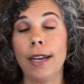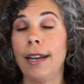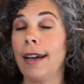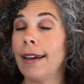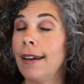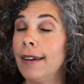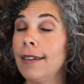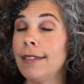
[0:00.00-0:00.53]
And I
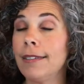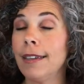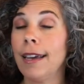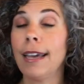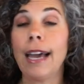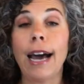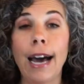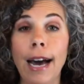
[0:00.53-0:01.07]
gotta
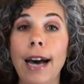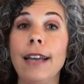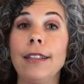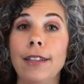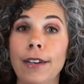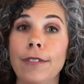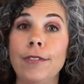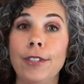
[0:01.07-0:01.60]
say, I
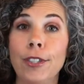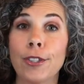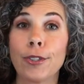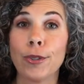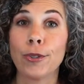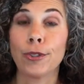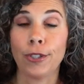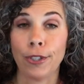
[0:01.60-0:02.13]
loved the
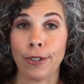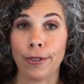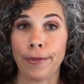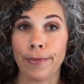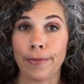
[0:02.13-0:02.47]
school too.